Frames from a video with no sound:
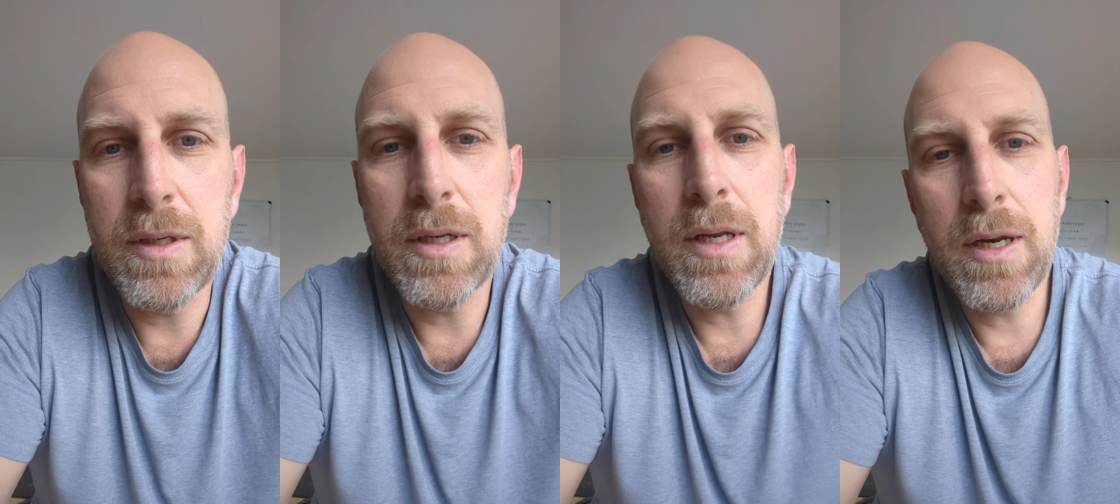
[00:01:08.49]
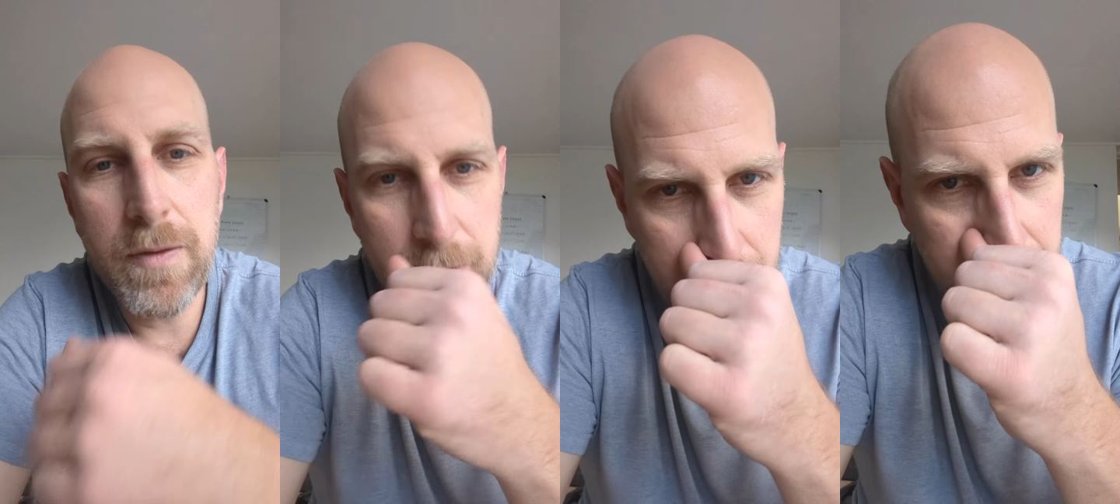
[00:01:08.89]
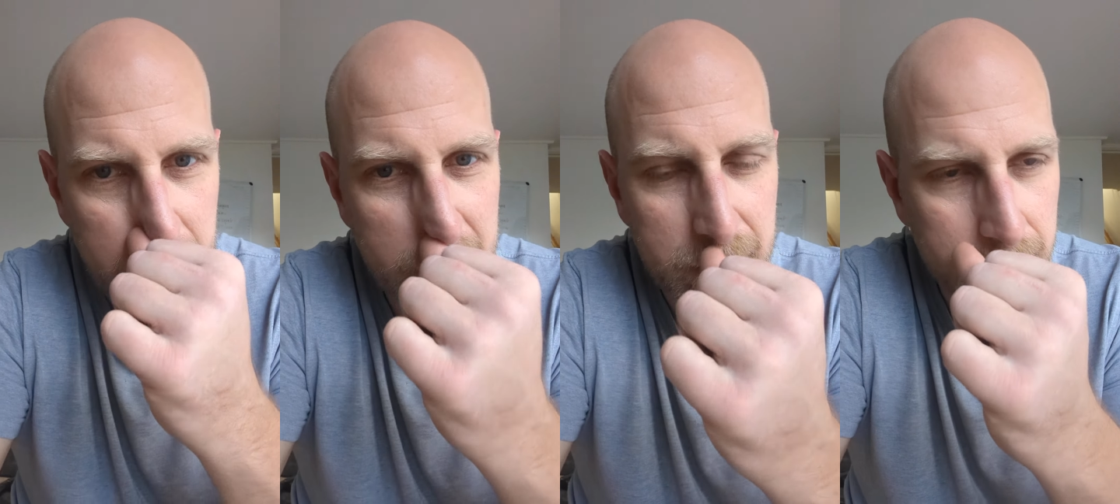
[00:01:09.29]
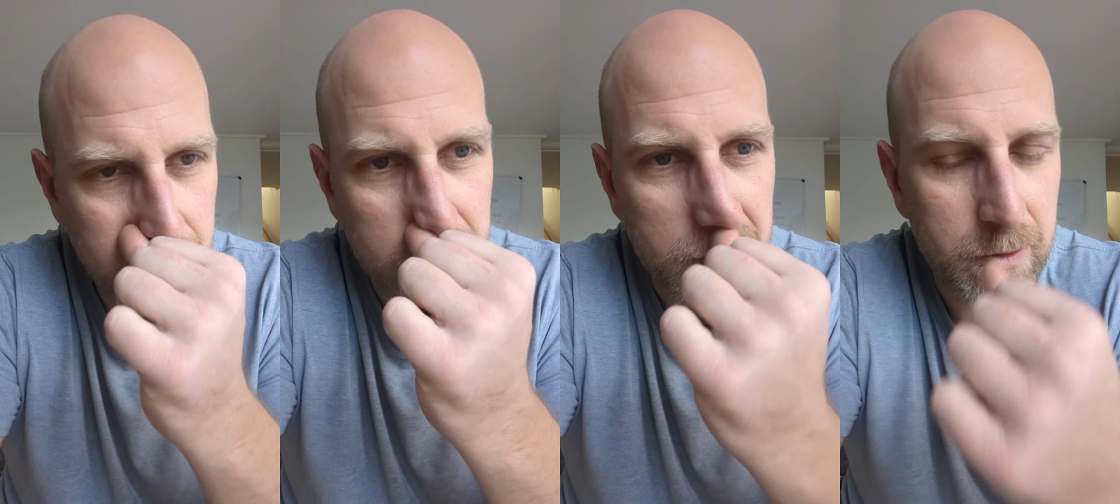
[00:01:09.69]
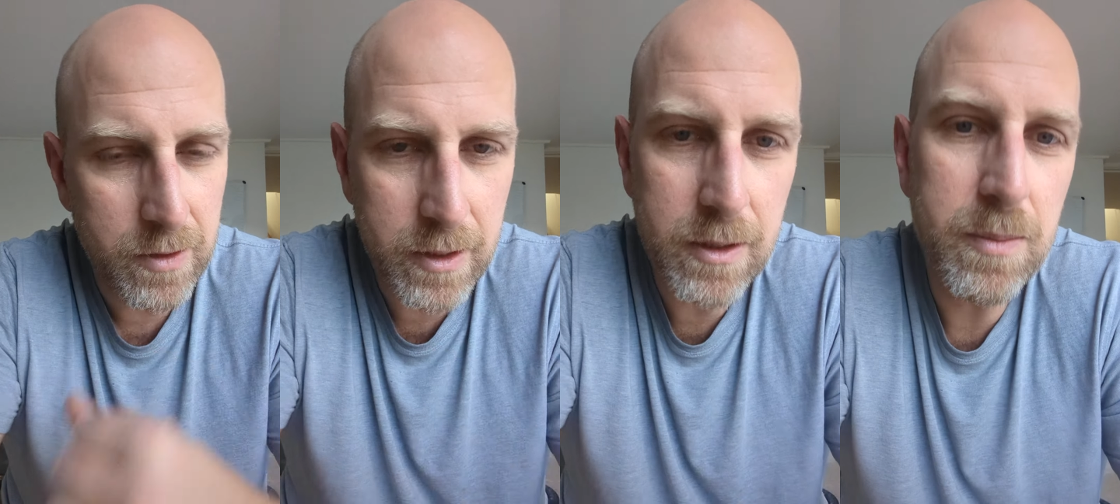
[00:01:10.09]
I don't know if that's because of all the
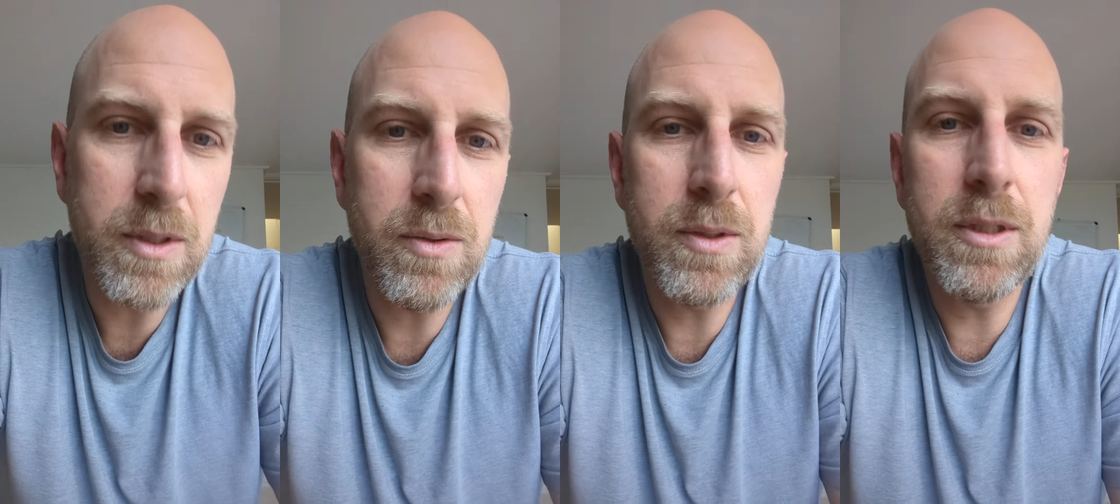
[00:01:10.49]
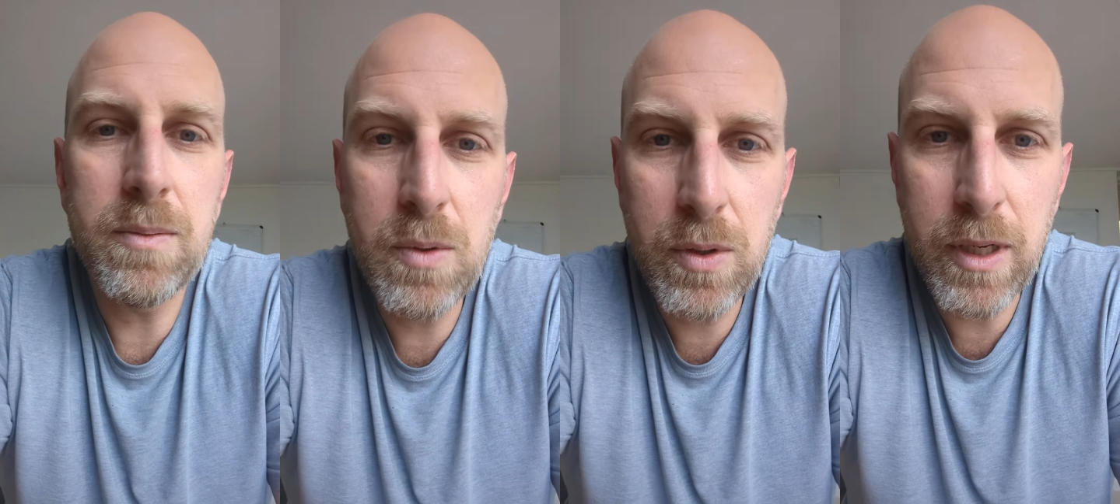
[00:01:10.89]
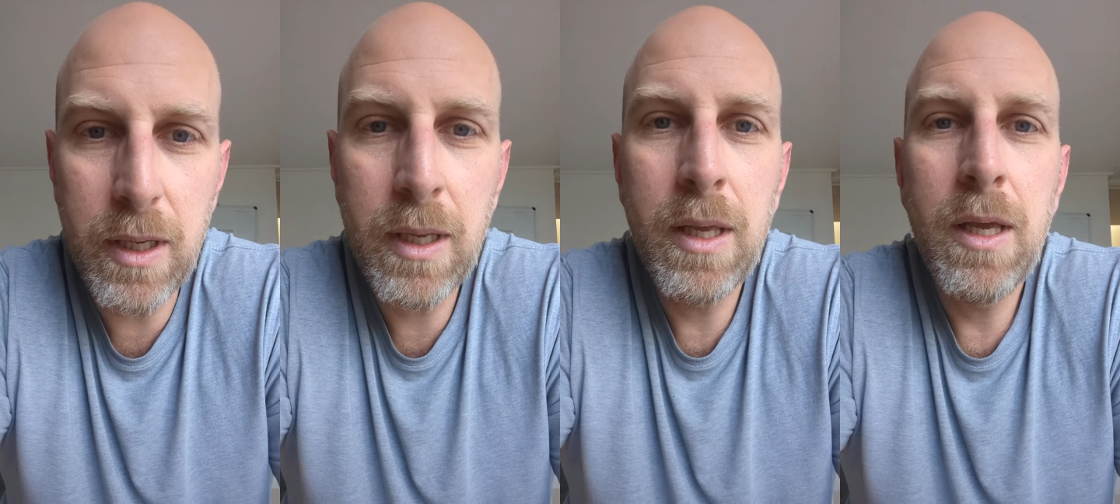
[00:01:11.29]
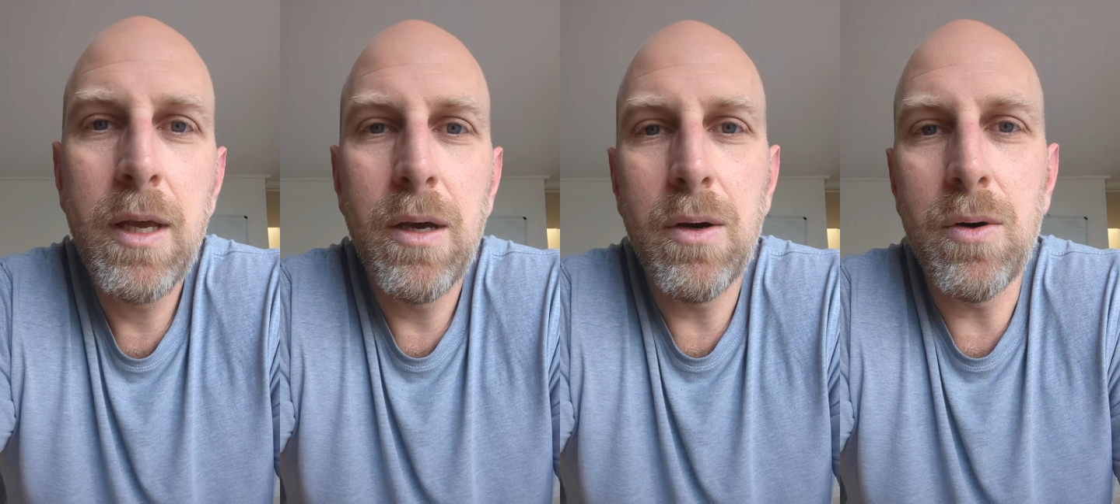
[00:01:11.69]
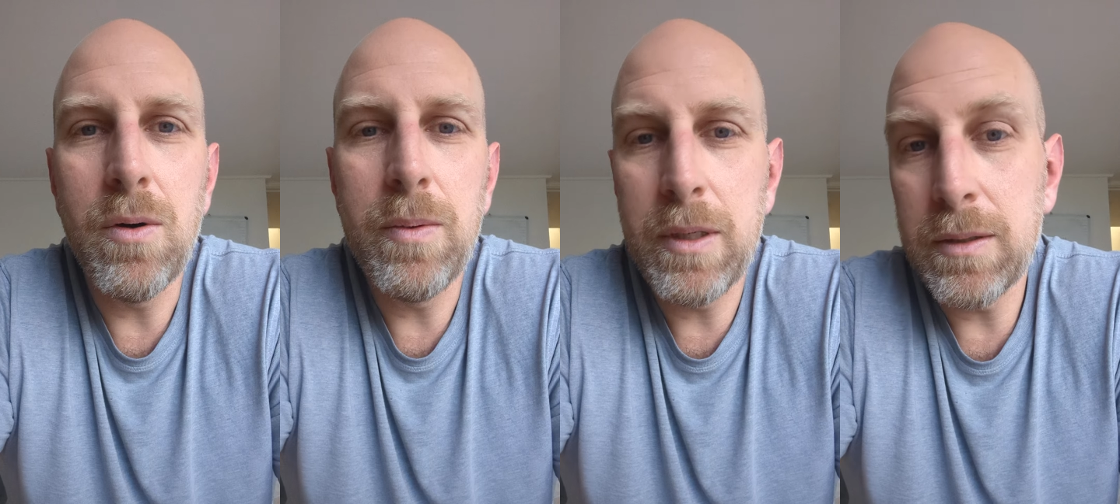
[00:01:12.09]
things I've been doing this morning
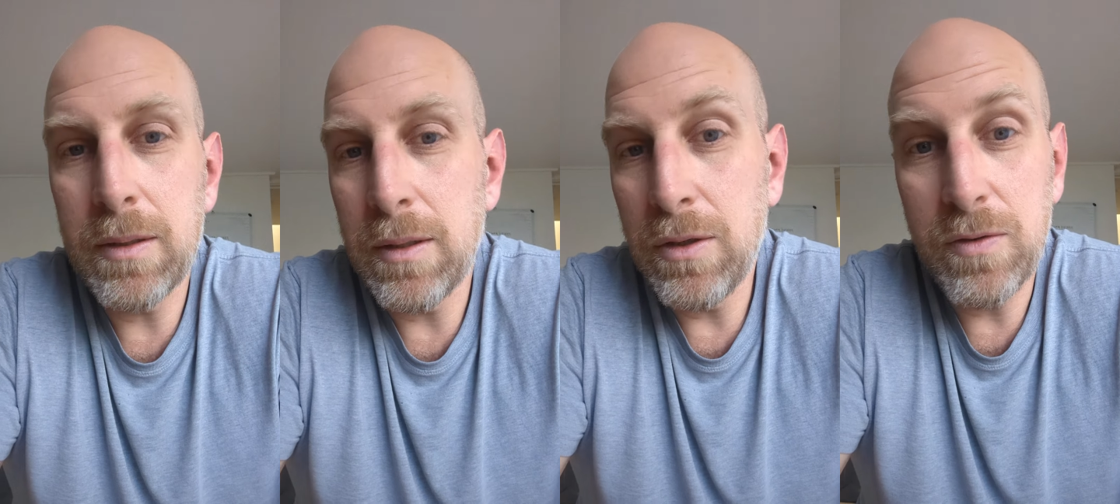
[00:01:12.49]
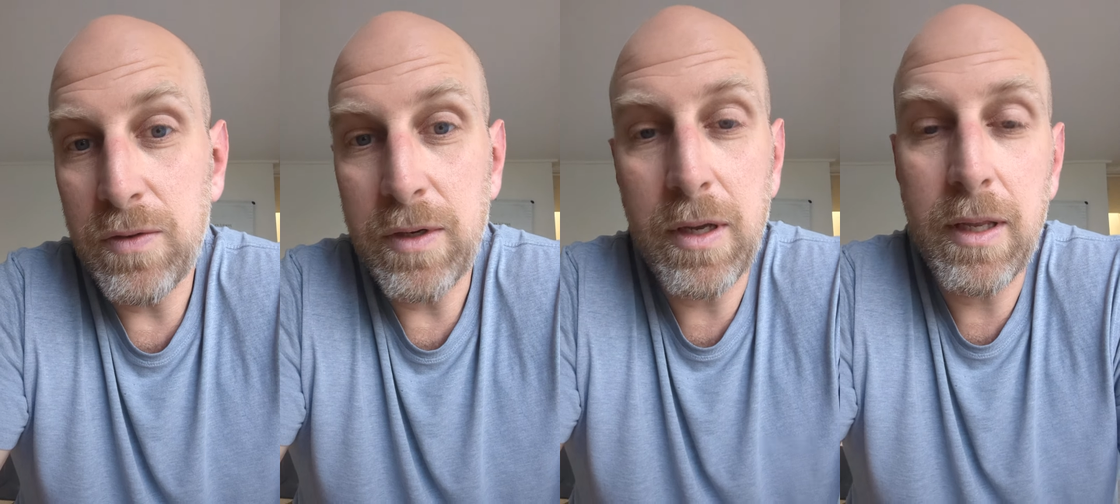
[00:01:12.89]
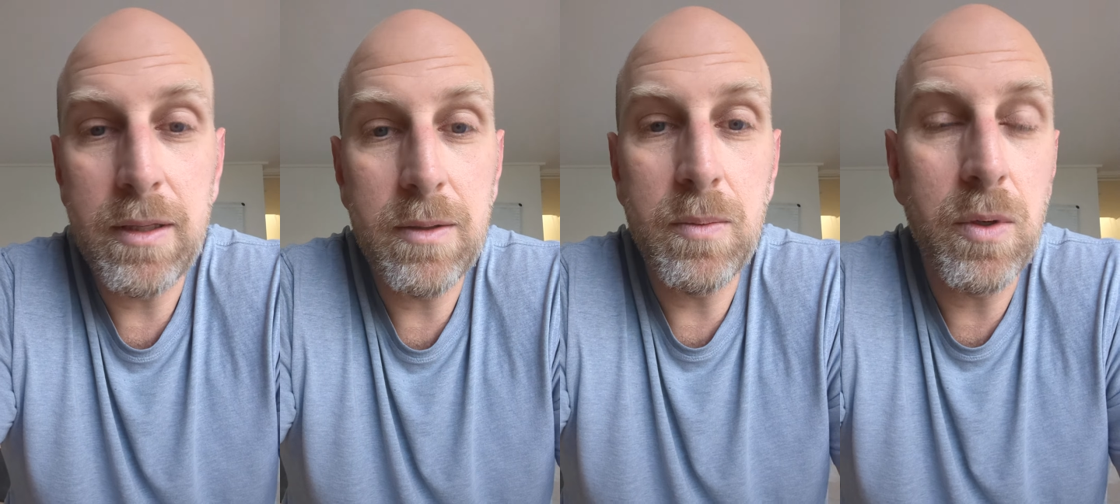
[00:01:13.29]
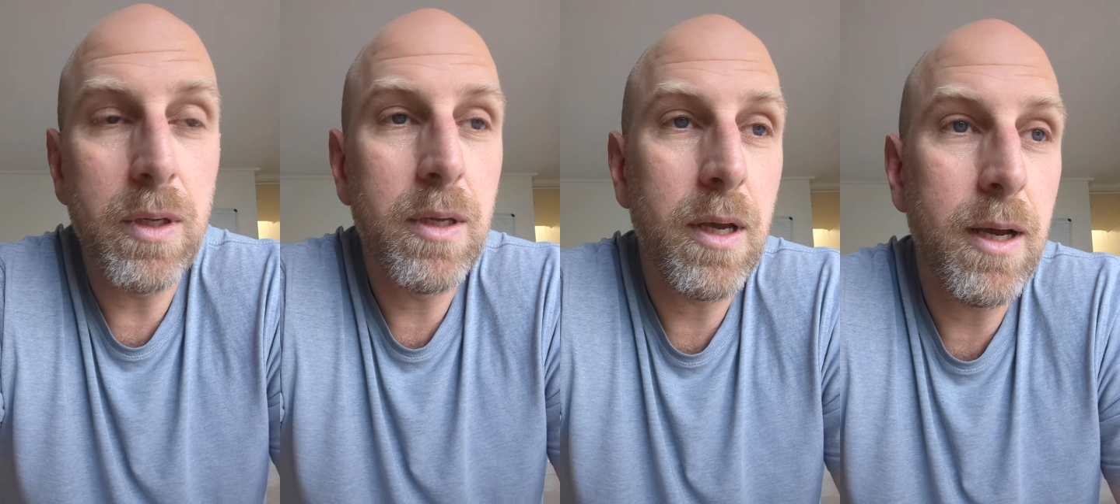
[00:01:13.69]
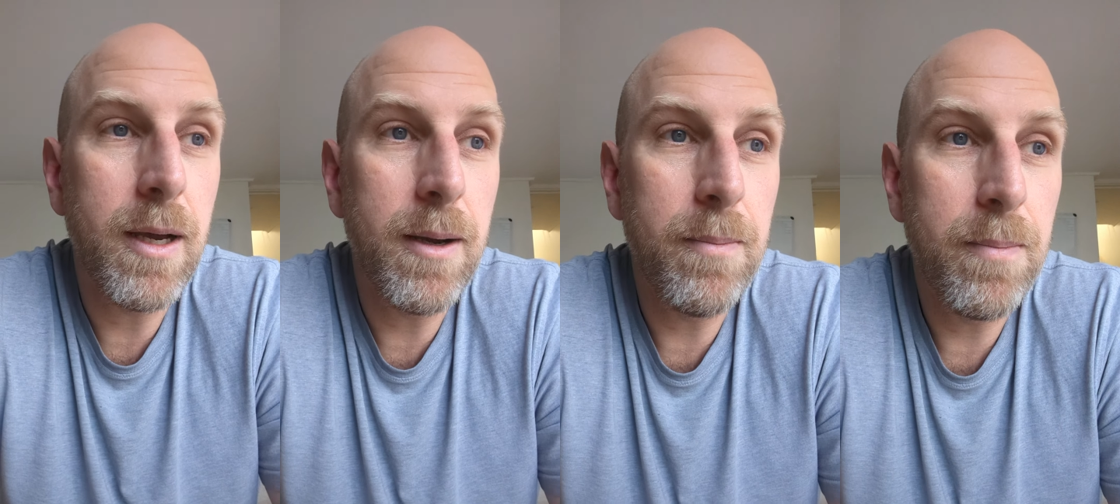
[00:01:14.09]
or because of the Nurofen I had this morning,
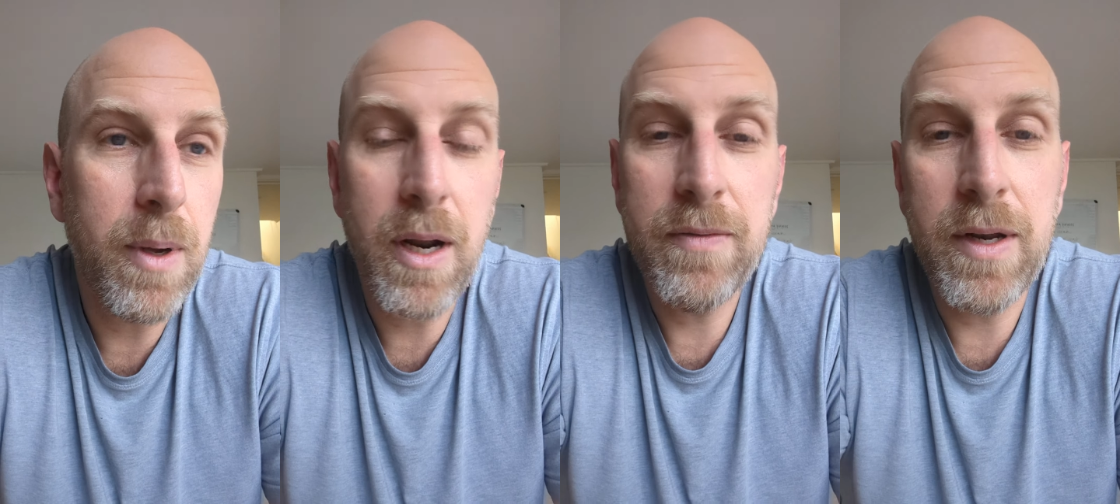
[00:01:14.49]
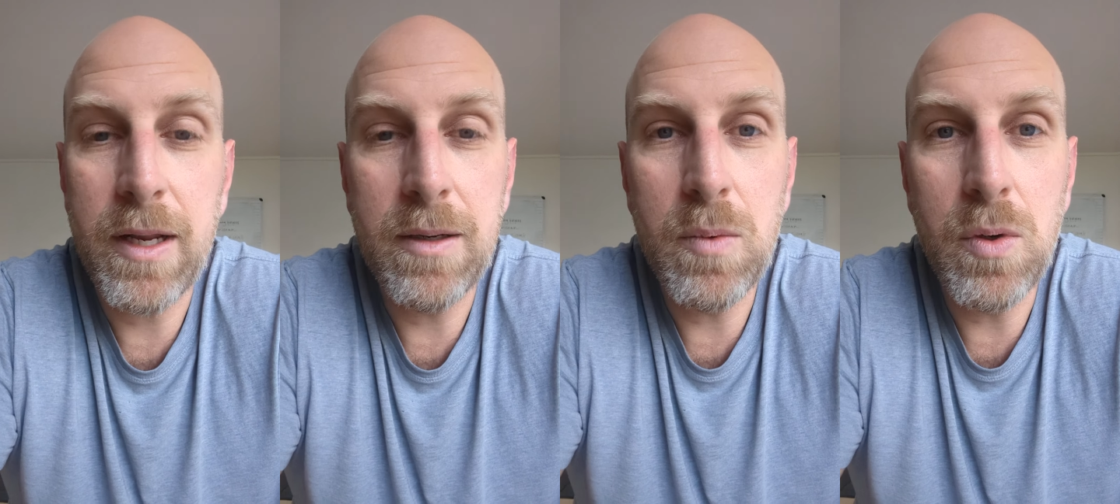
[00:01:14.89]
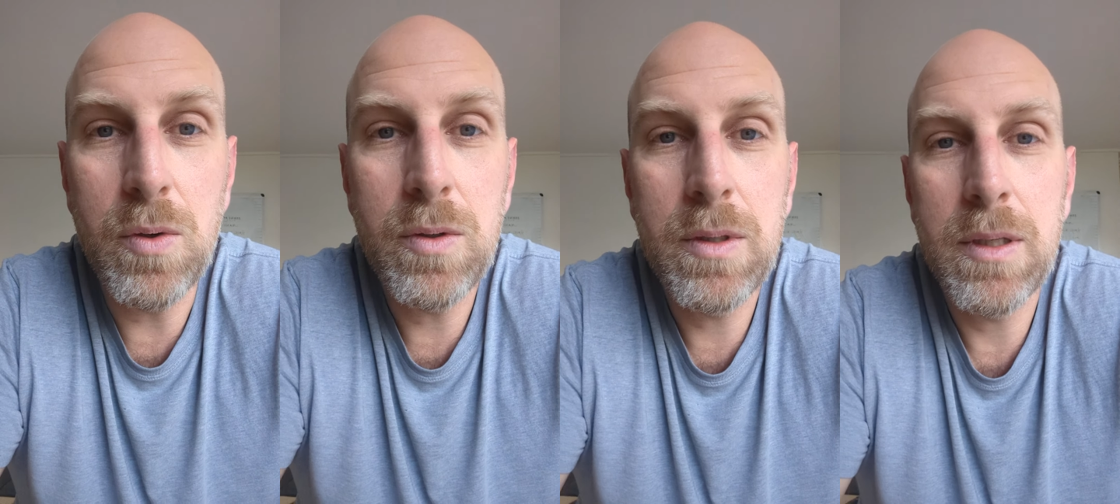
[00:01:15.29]
um, but I haven't had any more.